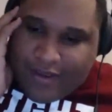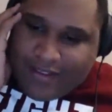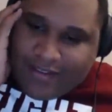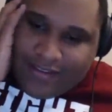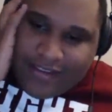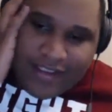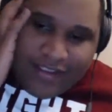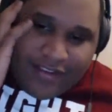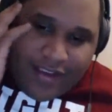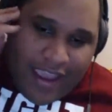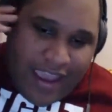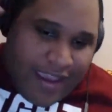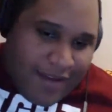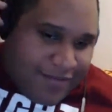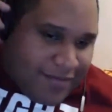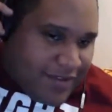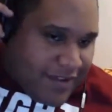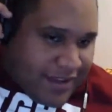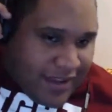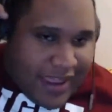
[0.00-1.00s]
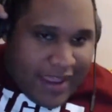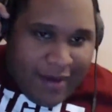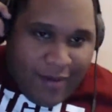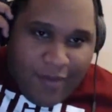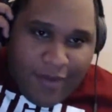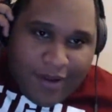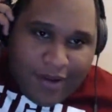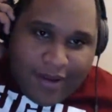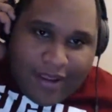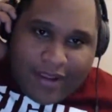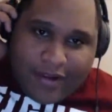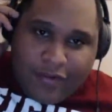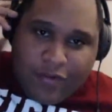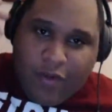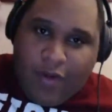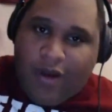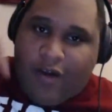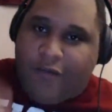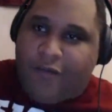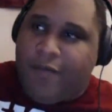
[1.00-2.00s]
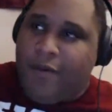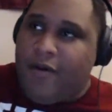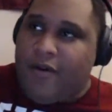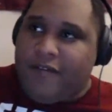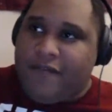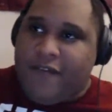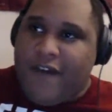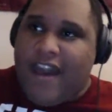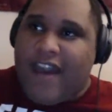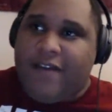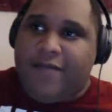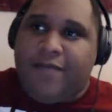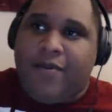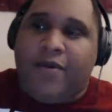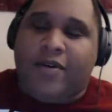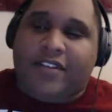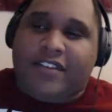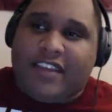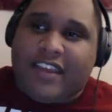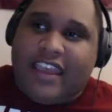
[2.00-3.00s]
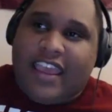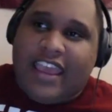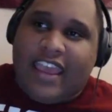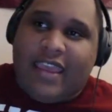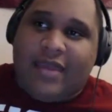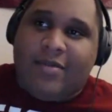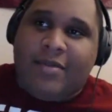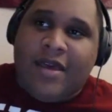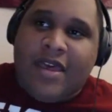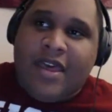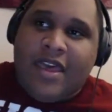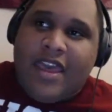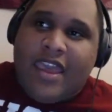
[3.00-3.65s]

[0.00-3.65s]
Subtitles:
the Redskins are averaging like 12.5 points a game.